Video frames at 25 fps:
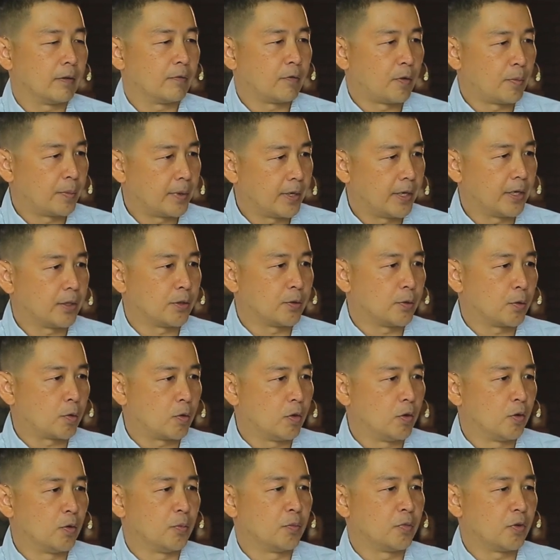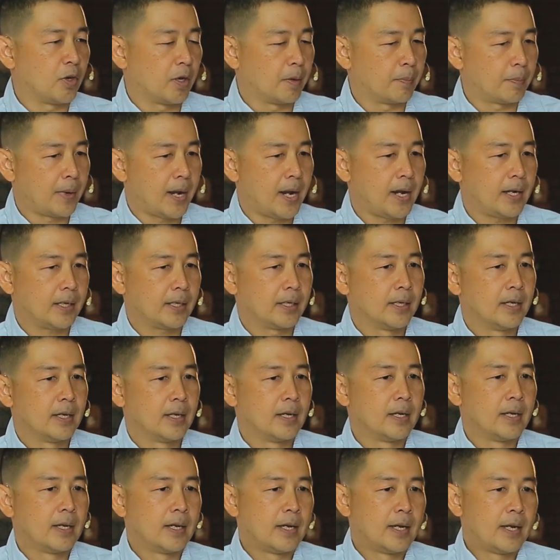from here to Kuala Lumpur and back.
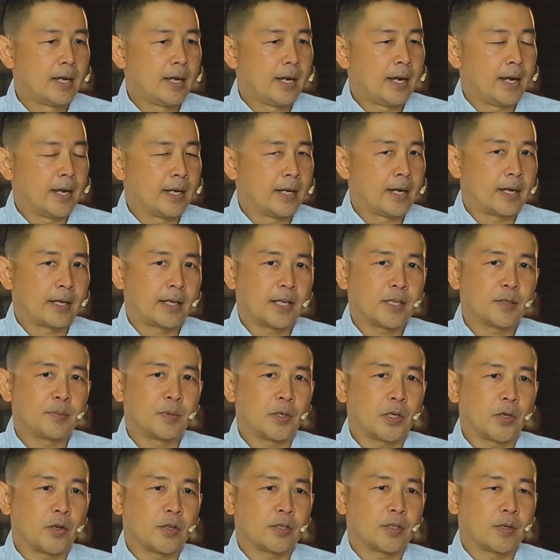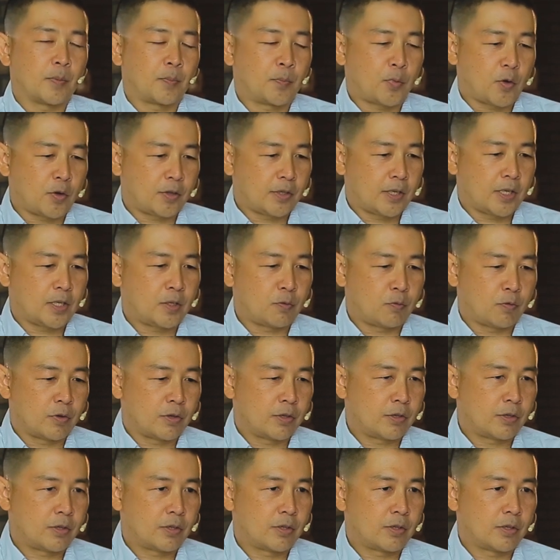And I guess because the process
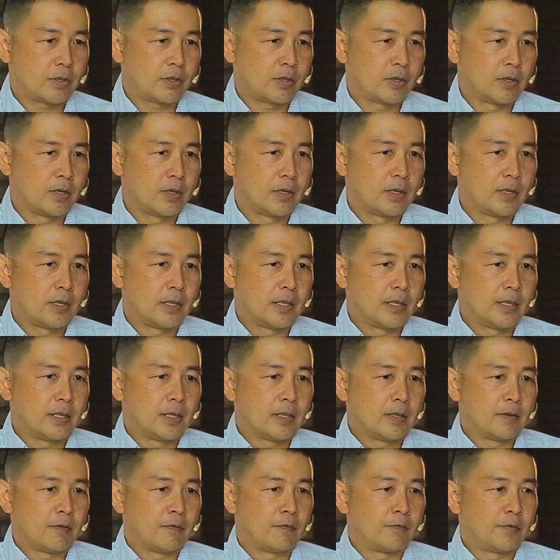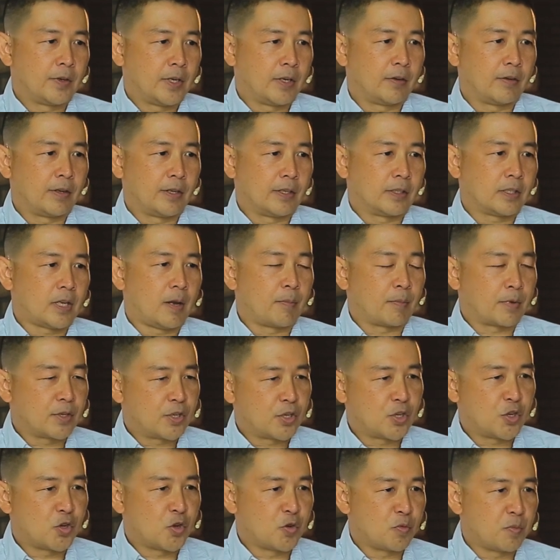was very time
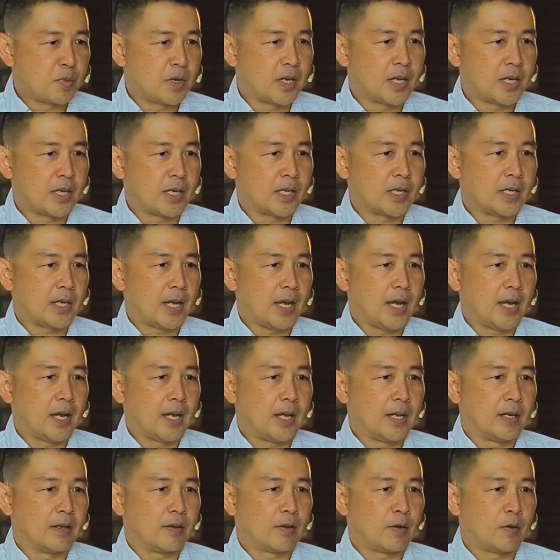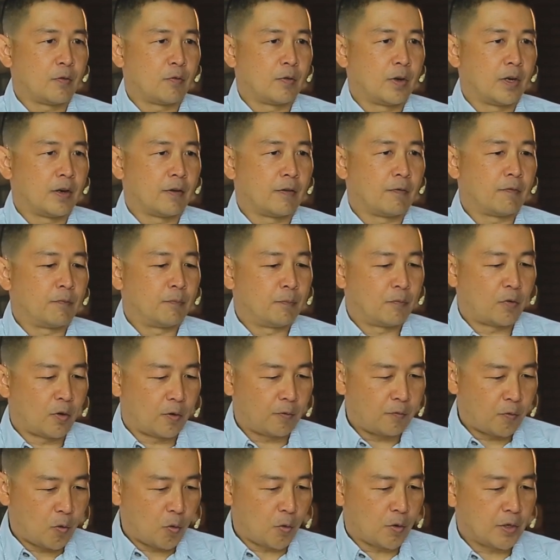consuming and we're
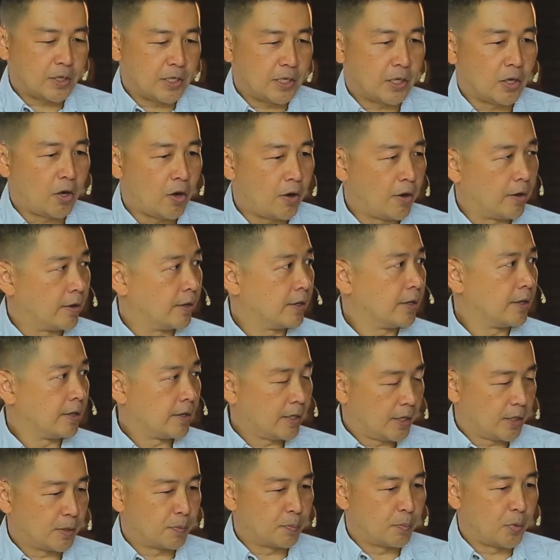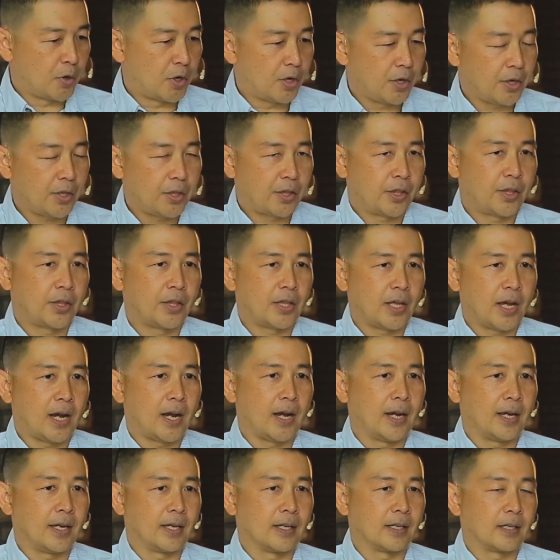more focusing on his birth,
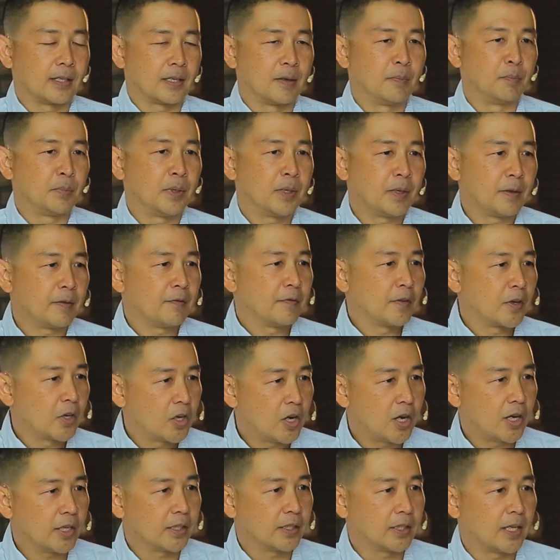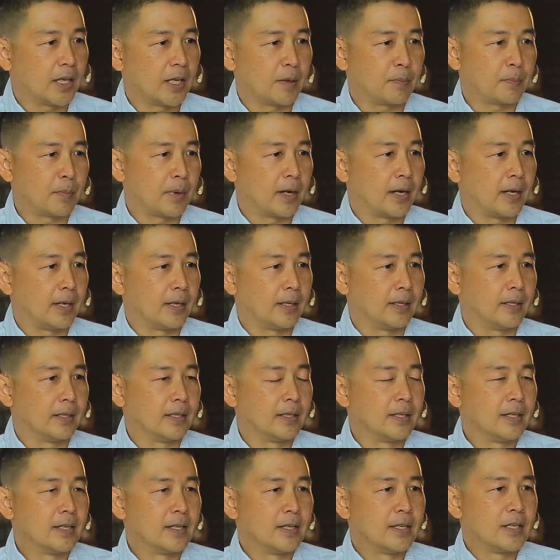I completely forgot that
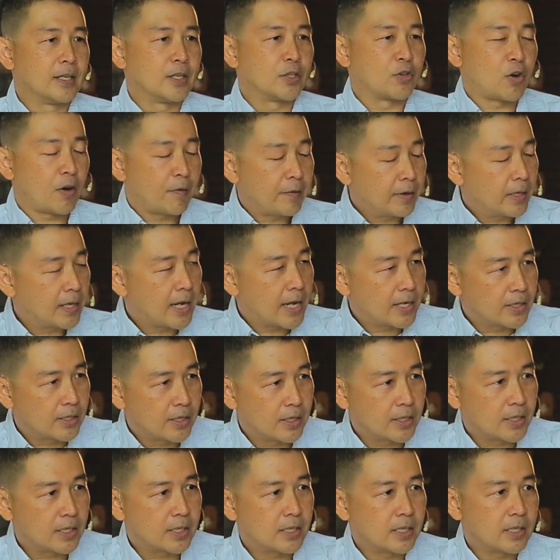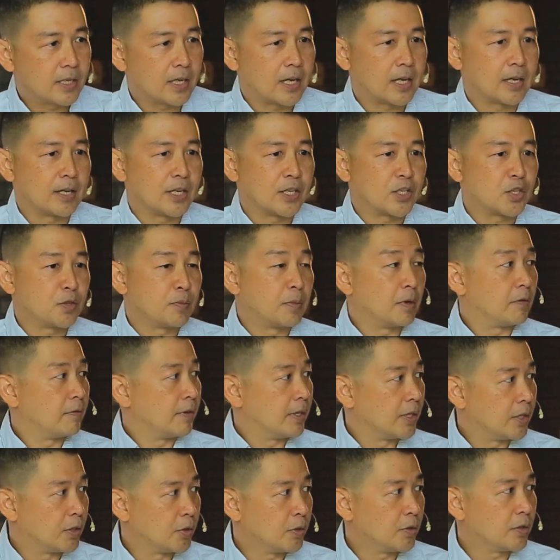my driving license needs to be
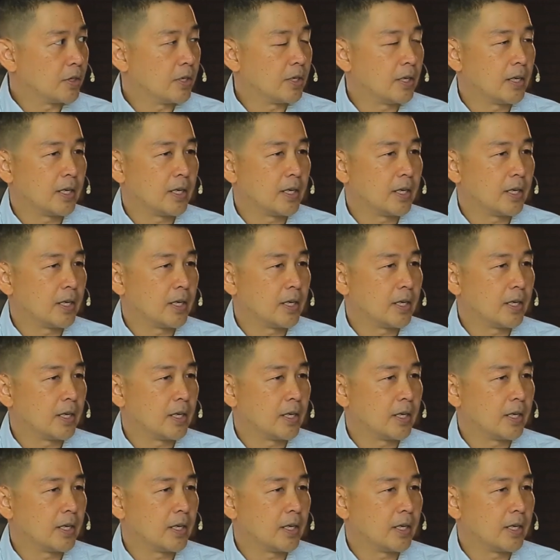renewed.